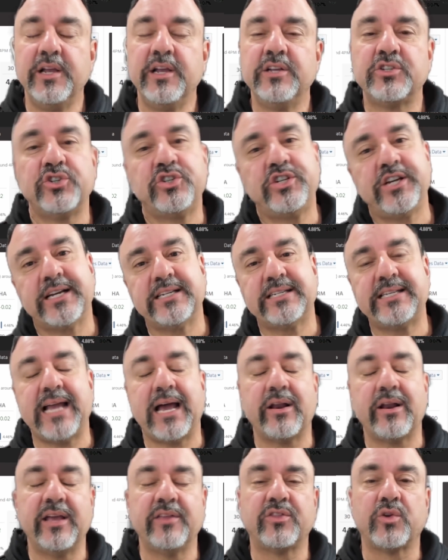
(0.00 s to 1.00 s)
So check us
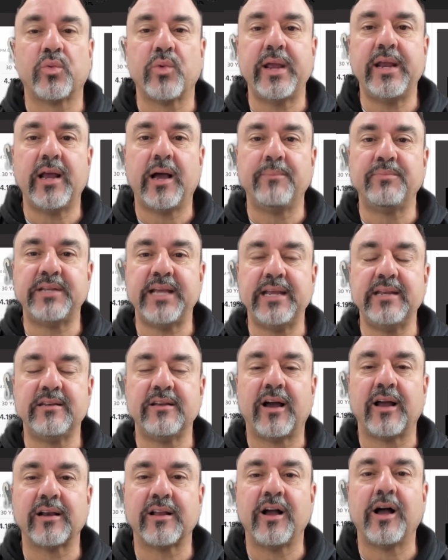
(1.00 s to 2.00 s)
out at
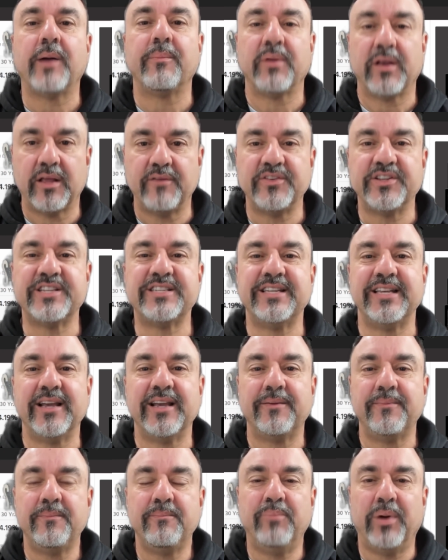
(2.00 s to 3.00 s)
therateupdate.com. Love to see you.
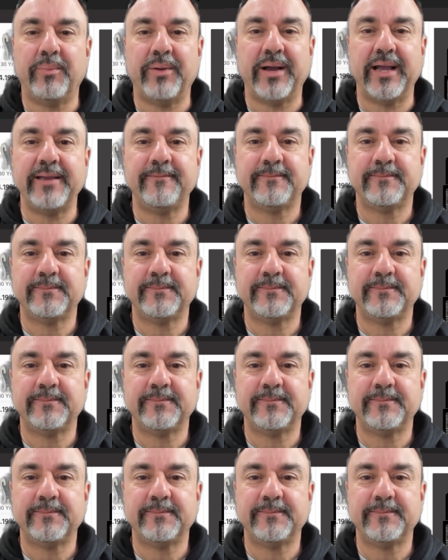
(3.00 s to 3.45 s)
Bye-bye.